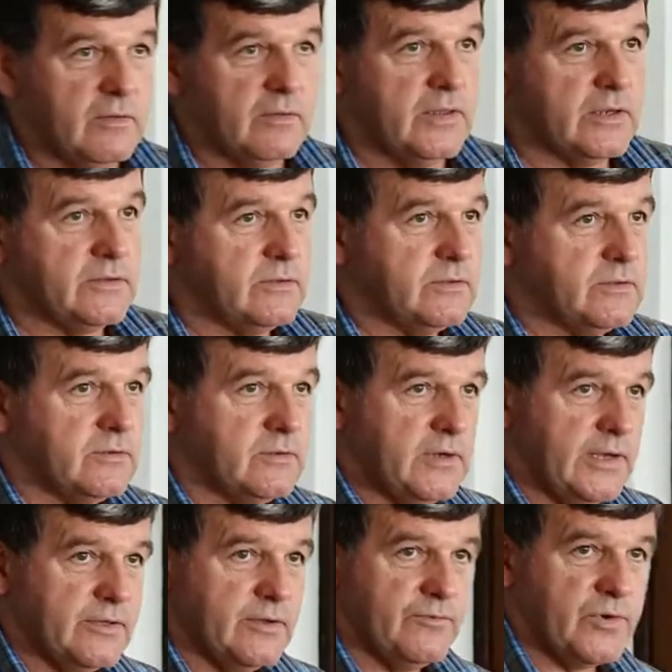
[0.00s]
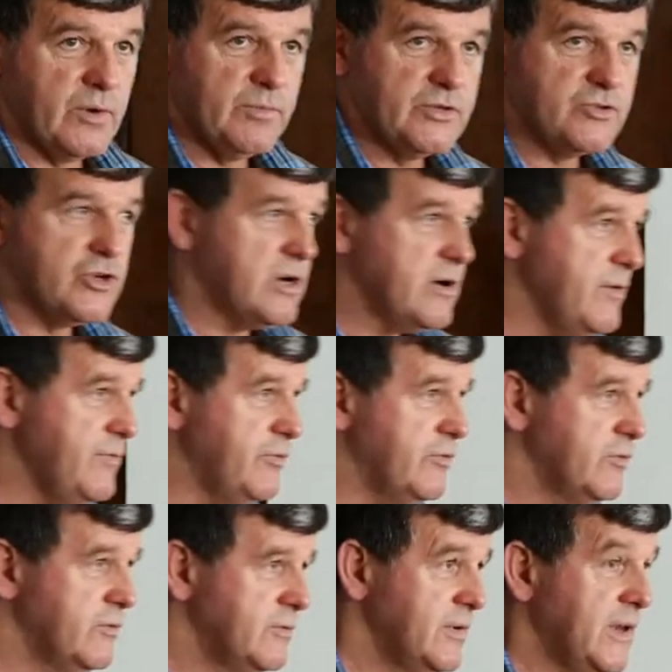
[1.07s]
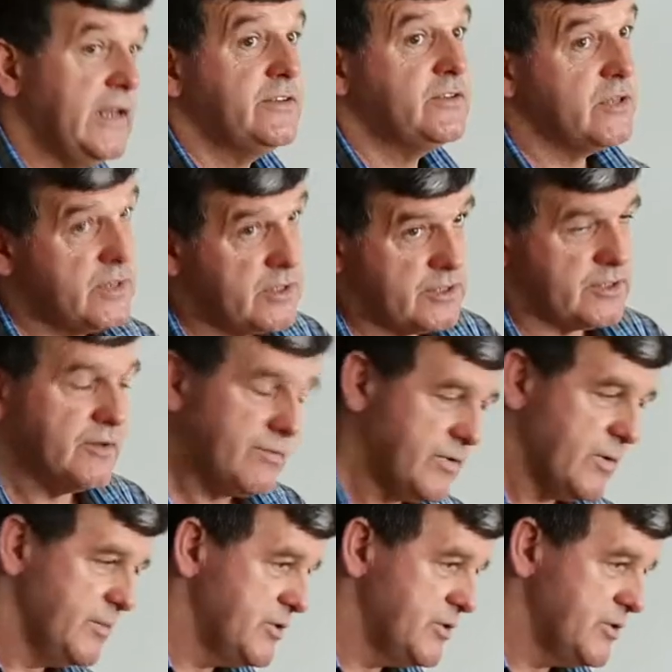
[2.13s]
that letter from the sheriff? Letters from the